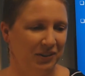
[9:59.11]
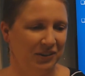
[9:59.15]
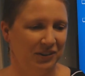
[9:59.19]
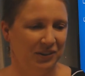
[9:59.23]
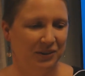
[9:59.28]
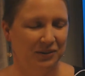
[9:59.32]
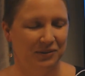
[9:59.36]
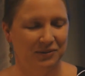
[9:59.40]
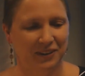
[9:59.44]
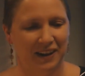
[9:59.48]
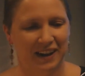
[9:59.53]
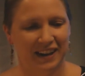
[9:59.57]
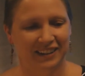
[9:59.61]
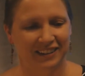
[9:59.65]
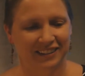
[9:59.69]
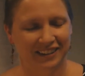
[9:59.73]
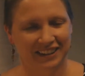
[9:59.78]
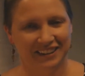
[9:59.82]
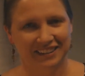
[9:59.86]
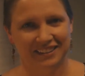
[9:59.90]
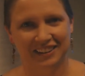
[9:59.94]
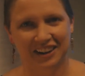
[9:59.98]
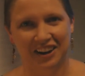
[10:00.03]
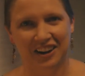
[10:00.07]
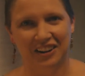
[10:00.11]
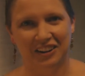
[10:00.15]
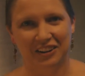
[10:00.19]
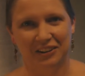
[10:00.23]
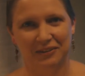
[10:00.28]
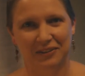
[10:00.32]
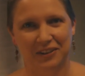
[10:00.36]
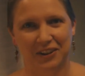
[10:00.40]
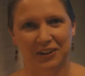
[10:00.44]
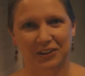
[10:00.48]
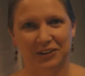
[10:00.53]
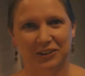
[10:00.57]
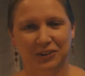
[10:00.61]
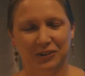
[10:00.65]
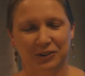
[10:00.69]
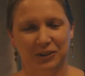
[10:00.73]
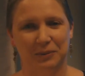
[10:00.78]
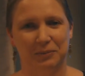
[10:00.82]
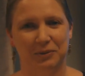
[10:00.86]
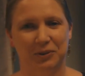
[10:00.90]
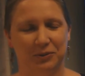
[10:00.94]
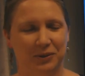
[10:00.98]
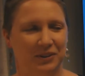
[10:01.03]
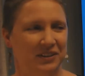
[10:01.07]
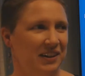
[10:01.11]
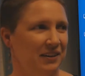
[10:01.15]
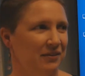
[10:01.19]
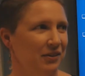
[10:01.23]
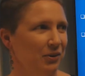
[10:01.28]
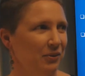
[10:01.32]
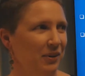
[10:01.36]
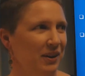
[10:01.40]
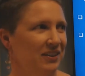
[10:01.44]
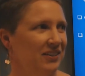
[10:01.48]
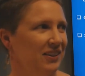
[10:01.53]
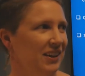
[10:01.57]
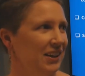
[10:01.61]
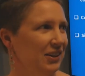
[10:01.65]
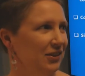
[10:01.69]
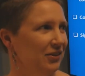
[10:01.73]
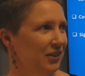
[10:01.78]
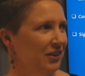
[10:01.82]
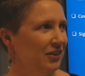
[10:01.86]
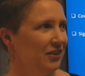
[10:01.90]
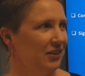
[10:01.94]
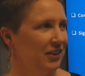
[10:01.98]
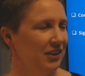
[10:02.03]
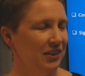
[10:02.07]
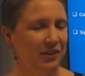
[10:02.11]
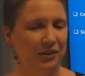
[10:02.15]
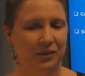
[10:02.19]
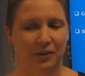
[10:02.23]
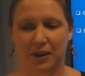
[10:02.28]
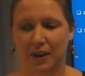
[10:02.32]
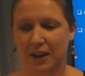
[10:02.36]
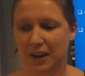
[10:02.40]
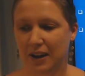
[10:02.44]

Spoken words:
You'll find links to all of those groups, whichever ones interest you.